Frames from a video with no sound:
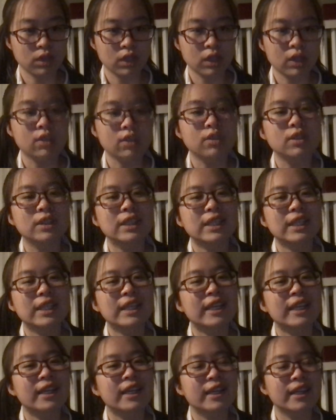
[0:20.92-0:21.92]
The
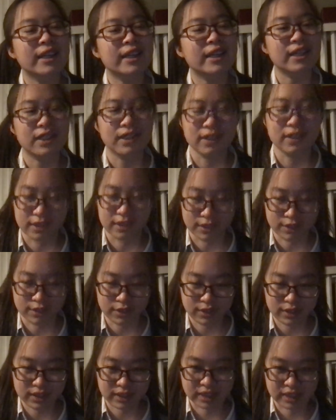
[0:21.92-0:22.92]
day that you
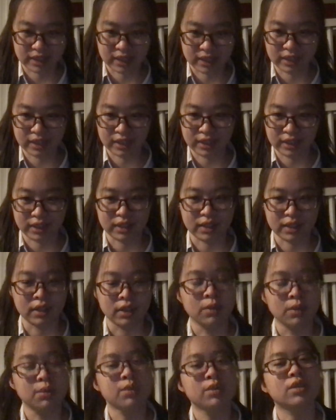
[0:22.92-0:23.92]

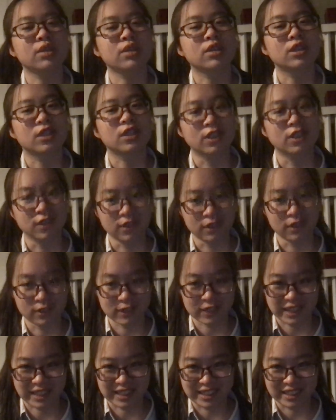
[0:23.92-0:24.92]
died was a good
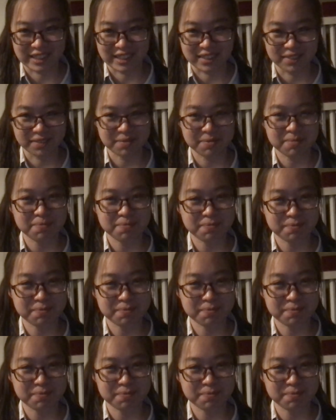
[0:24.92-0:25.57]
day.